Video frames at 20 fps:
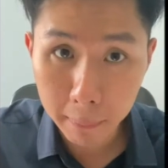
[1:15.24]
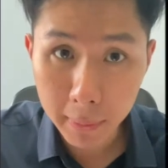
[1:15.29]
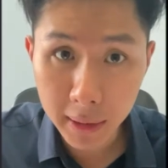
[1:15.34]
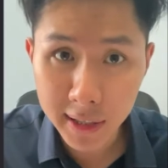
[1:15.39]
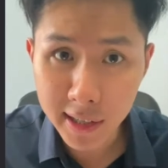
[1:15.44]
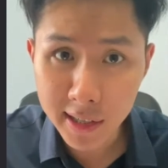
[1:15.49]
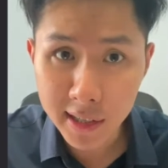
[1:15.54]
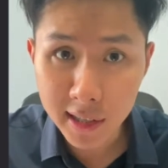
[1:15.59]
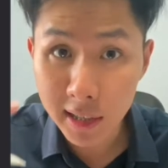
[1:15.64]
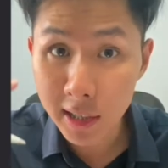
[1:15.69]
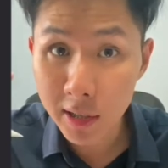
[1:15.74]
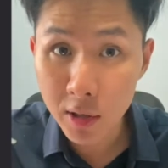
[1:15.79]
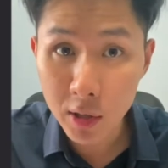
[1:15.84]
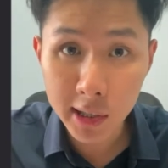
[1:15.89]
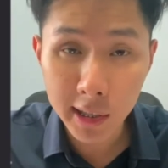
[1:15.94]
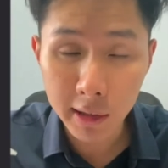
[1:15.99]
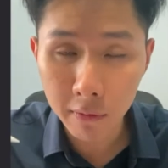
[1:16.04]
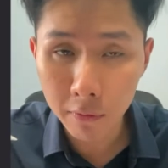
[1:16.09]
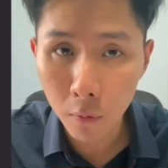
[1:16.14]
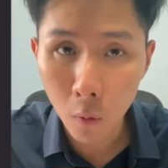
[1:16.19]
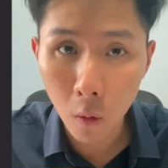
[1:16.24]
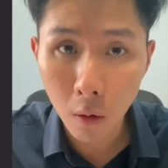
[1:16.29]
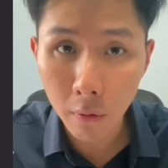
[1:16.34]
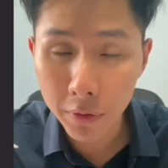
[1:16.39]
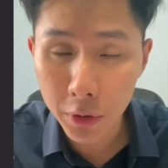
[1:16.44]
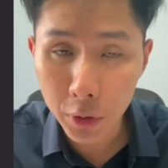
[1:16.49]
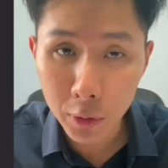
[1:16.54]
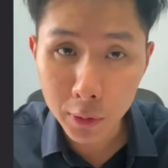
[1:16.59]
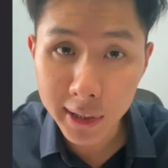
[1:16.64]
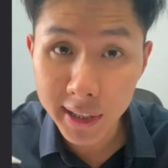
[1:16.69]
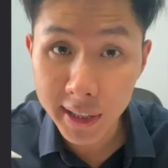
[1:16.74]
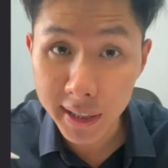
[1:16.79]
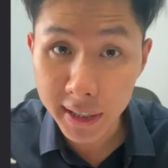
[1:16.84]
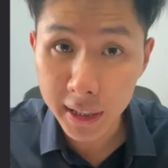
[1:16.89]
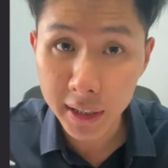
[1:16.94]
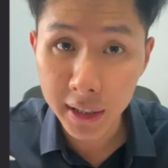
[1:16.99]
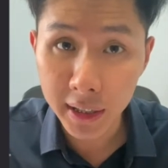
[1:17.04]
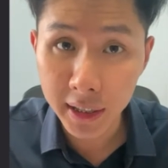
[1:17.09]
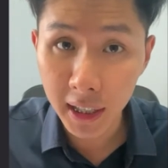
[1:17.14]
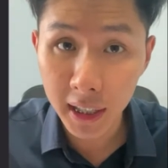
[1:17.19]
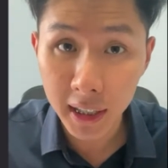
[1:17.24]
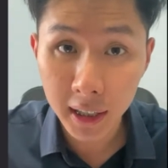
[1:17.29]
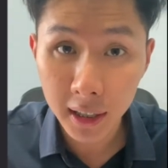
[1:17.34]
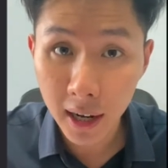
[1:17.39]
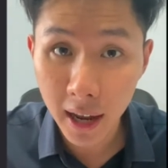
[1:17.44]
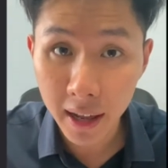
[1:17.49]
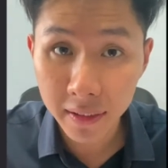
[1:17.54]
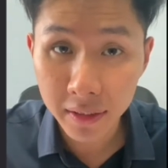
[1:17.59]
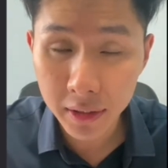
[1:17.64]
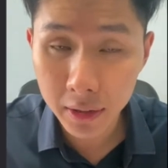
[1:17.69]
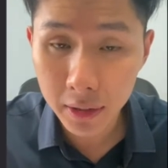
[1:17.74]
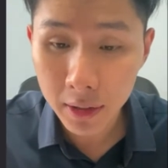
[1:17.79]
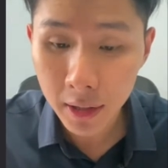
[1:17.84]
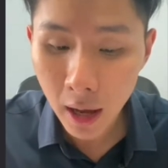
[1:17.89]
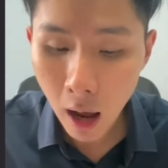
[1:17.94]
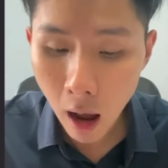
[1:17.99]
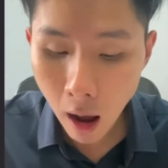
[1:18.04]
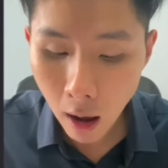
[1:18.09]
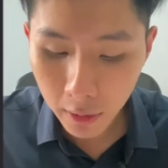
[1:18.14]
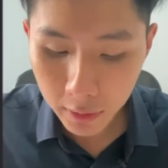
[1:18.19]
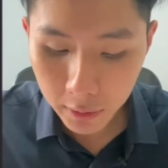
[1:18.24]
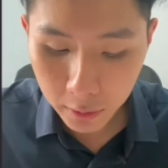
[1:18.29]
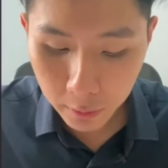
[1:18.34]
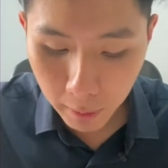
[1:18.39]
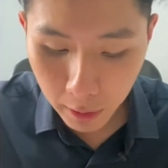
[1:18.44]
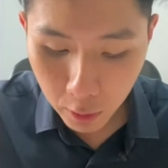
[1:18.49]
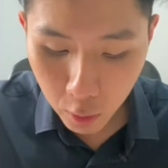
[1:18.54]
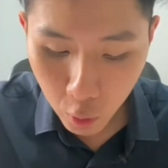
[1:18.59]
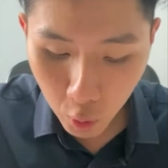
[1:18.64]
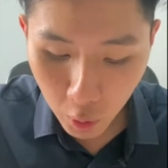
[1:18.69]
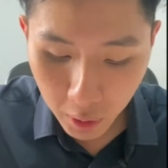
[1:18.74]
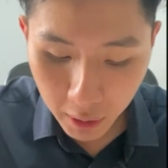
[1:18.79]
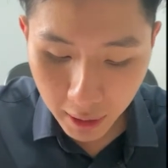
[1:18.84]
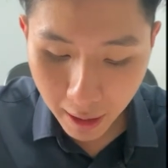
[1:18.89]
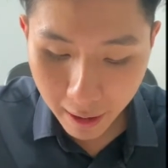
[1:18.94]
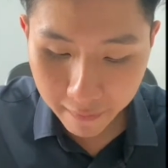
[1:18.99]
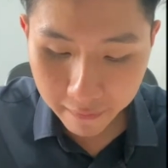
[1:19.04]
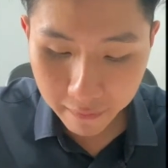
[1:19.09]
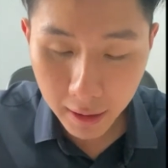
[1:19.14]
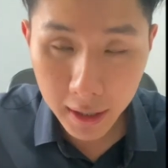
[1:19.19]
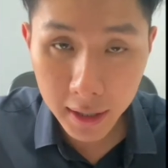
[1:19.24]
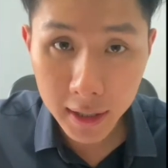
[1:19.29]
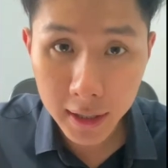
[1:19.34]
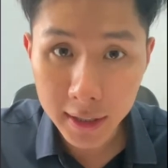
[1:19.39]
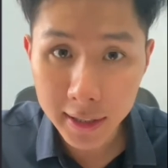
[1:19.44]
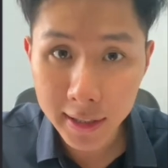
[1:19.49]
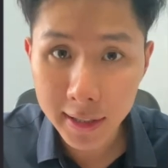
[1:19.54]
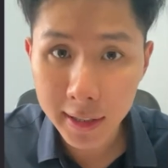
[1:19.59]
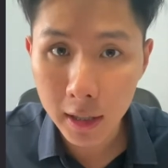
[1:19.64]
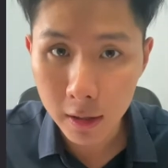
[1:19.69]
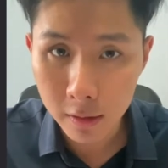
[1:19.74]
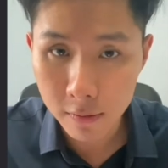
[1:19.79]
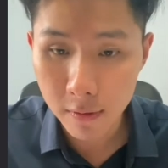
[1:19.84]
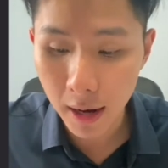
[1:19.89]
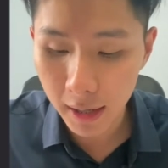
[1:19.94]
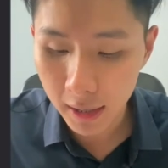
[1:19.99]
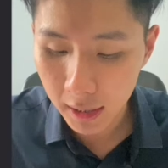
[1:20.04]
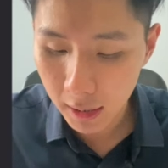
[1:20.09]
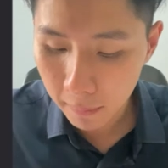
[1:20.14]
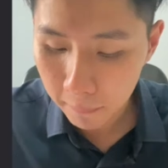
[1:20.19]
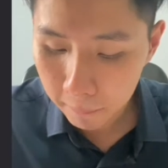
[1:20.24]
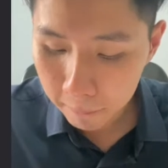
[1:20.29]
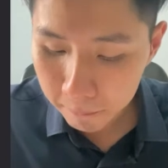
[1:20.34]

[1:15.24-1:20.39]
basically just involve you seeing the data entered to make sure that it is correct.